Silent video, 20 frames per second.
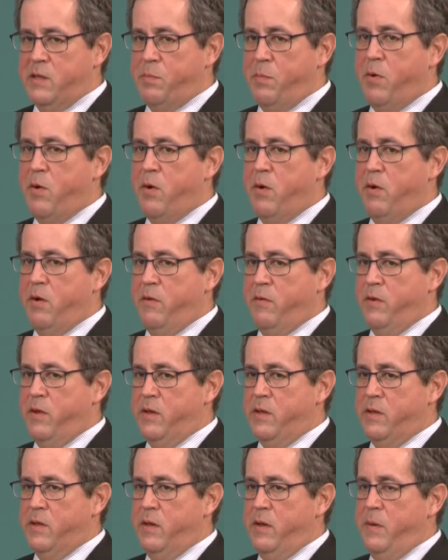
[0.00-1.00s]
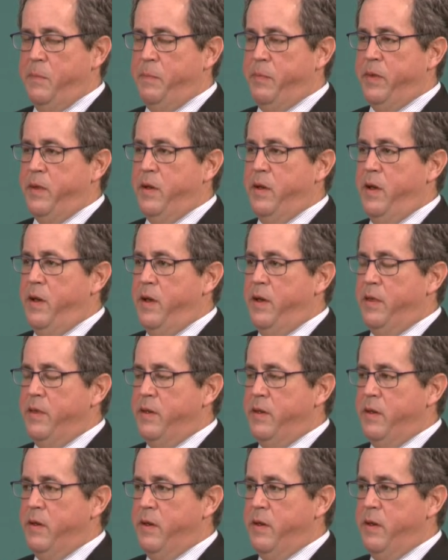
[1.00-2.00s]
part of it.
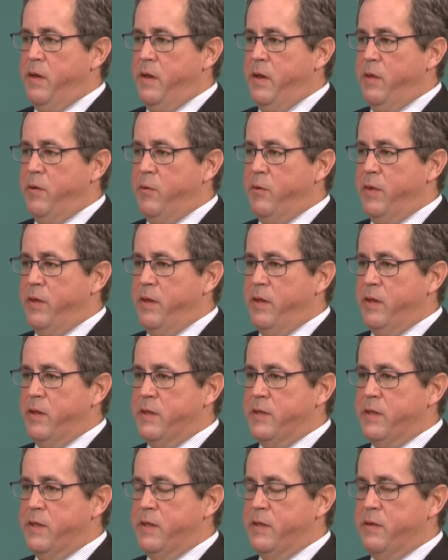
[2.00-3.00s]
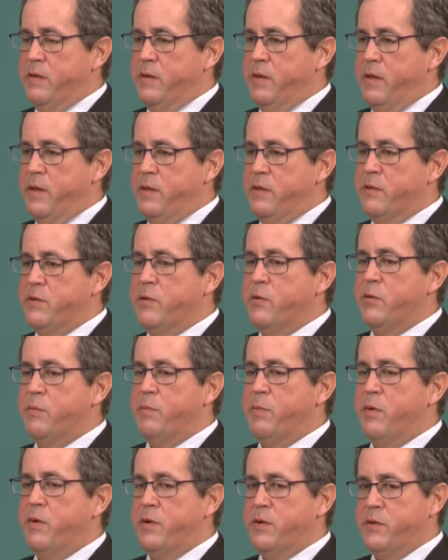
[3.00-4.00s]
The other thing is in certain
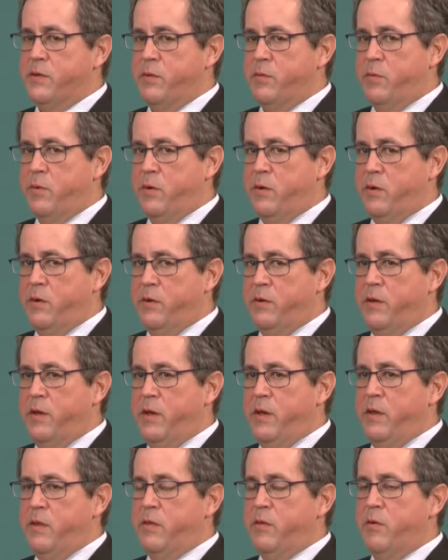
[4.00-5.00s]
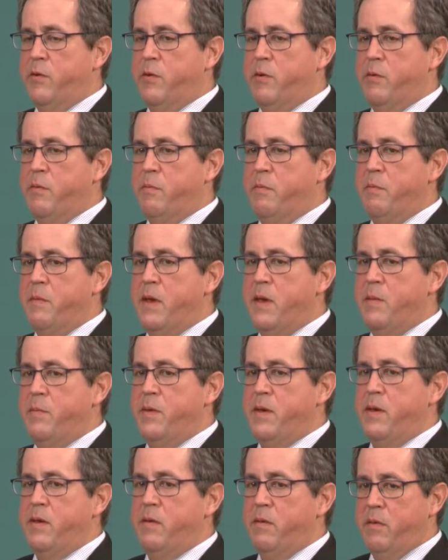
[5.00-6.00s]
parts of the world, there may
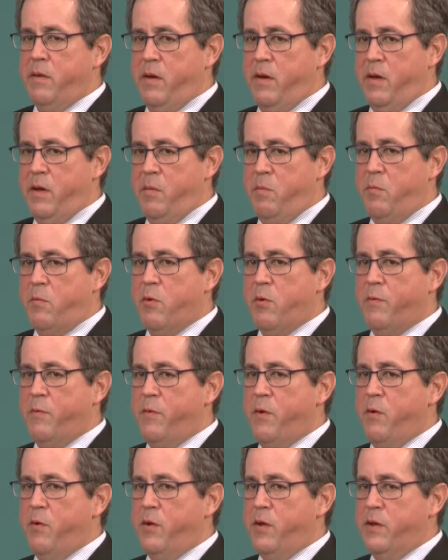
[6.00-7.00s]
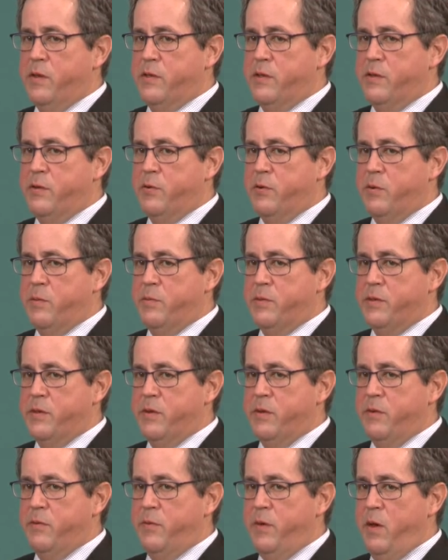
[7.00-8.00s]
be more focus in terms
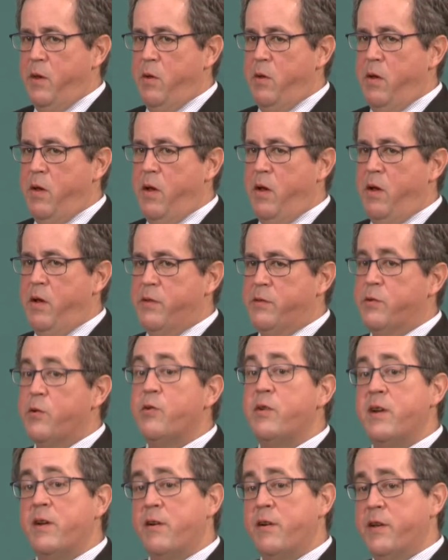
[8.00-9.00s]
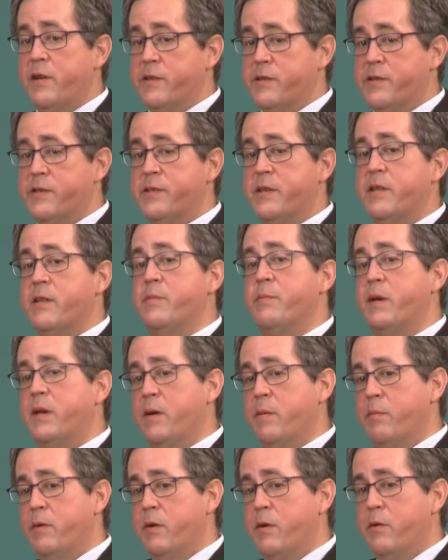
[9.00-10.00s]
of certain areas. And so they
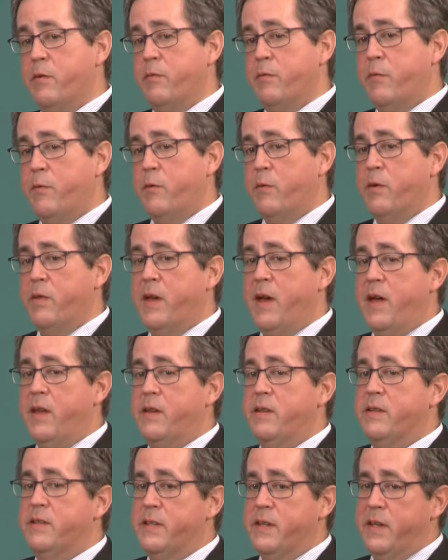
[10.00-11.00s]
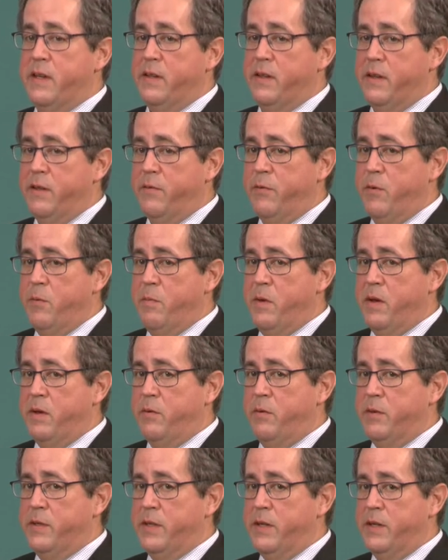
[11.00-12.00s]
become known for that and say like for
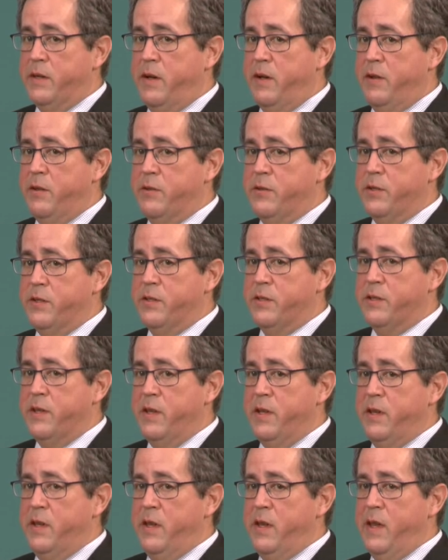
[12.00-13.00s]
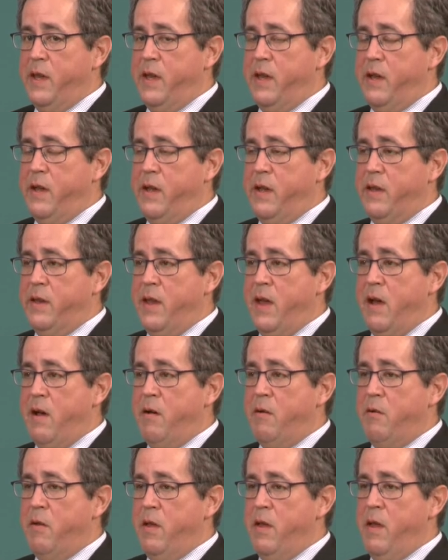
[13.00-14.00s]
medical technologies.
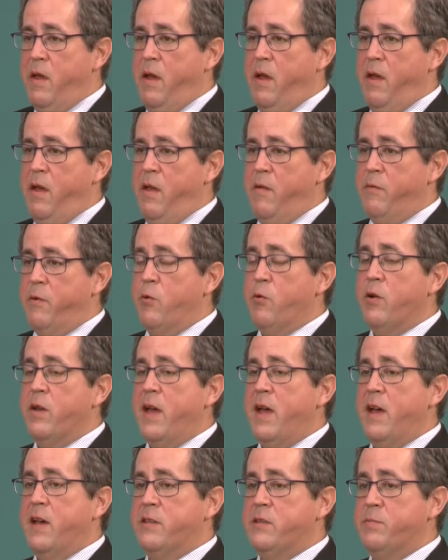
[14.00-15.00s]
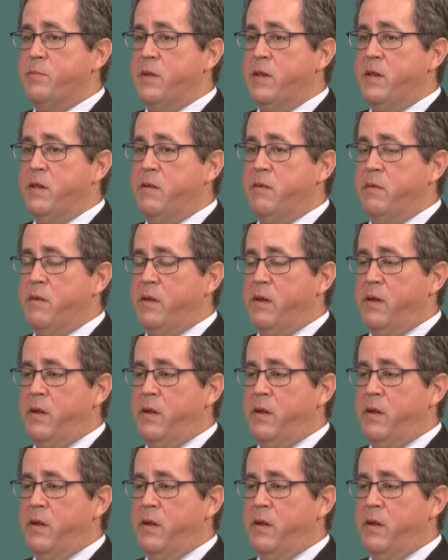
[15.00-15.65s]
Now, if you were to ask me,